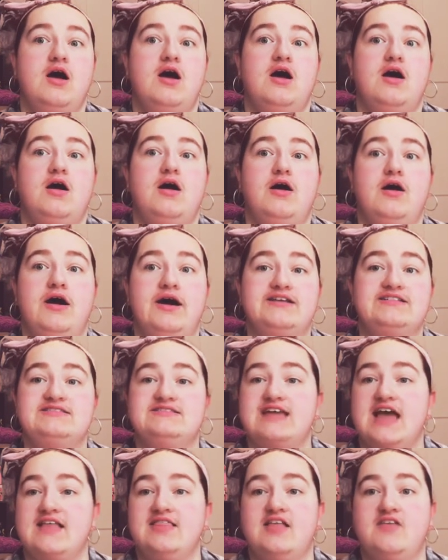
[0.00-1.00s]
oh, I
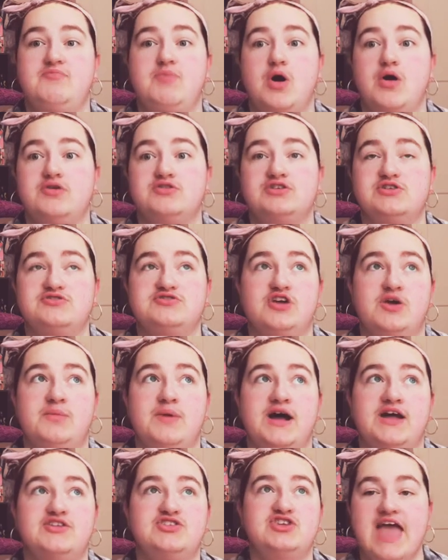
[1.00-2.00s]
still love Bokuto so
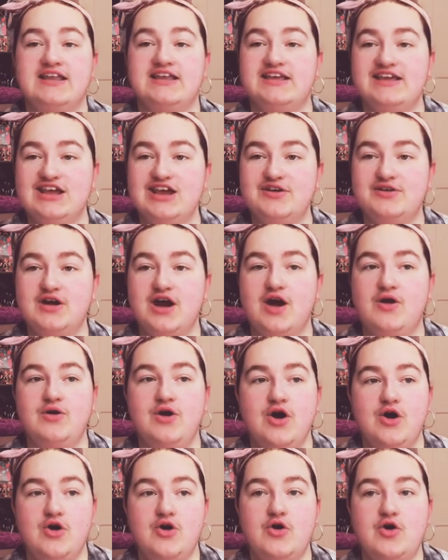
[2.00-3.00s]
much, and Kiro,
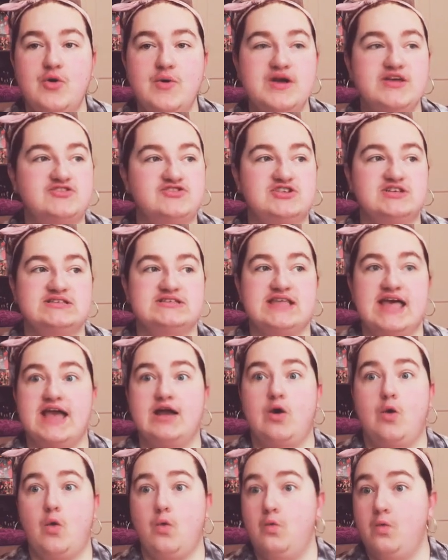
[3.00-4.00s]
who is just
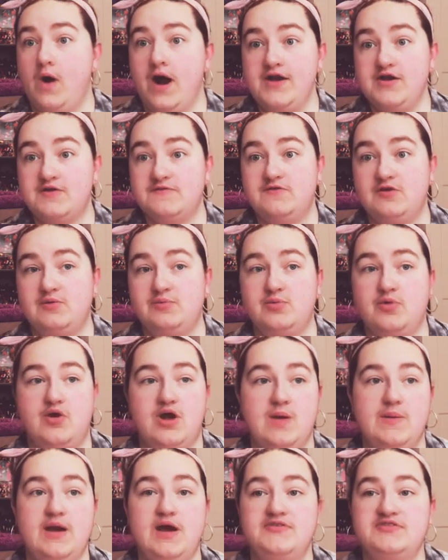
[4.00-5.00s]
like a wonderful
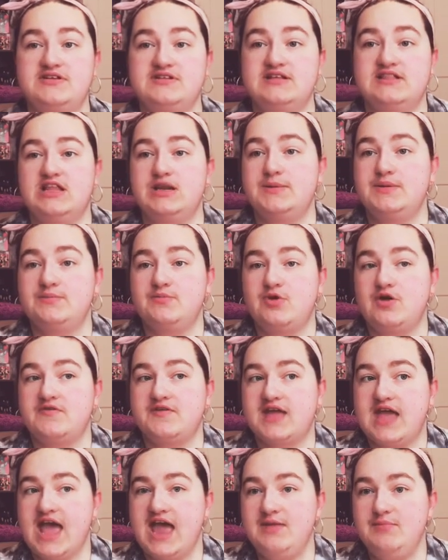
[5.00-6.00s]
boy. We also get a little bit more
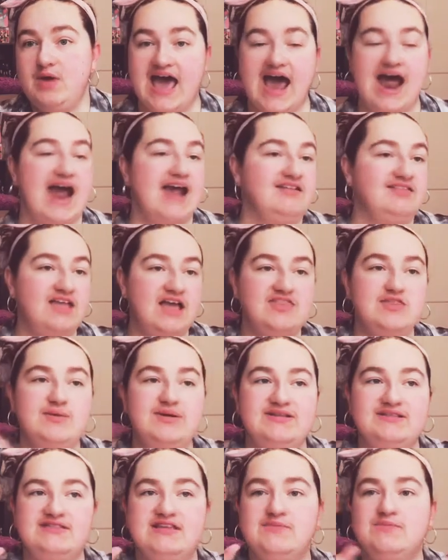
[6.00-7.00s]
of Kenma. I like that we
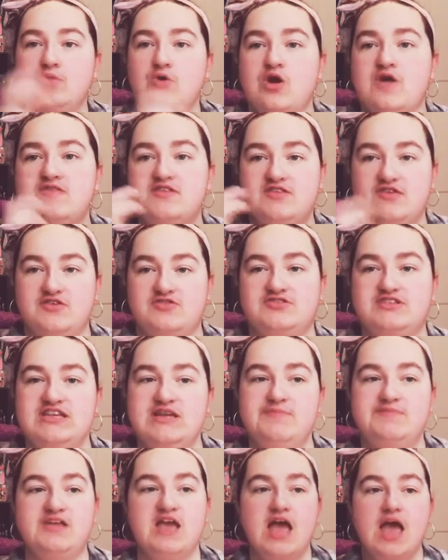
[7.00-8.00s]
get to see more of these other
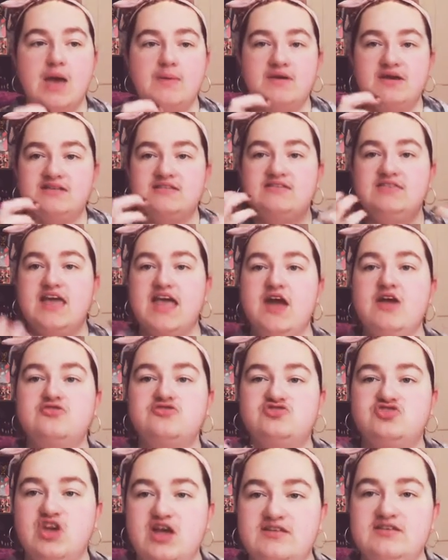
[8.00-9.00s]
teams because they are
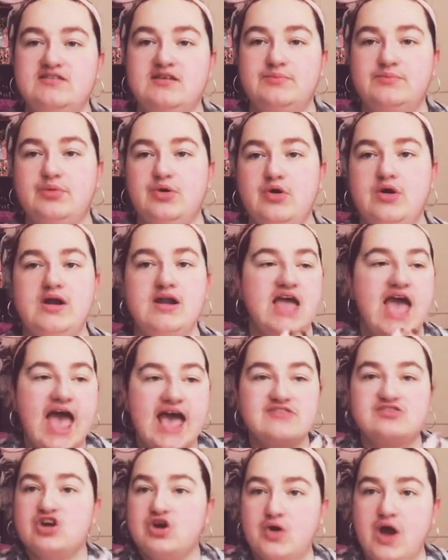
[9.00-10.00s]
just as important
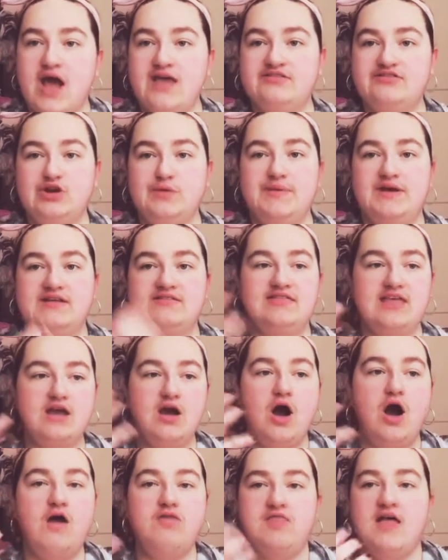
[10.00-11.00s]
as Kurasuno, because they
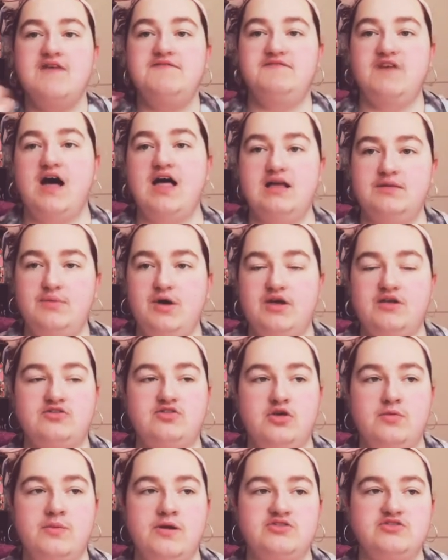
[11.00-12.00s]
all love volleyball so much.